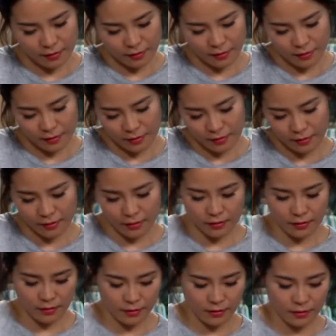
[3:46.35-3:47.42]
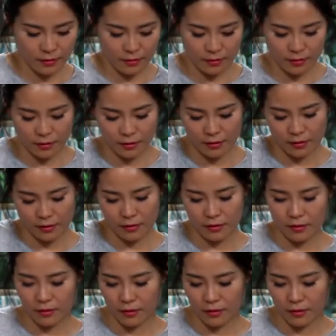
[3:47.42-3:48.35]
No one is speaking in this clip.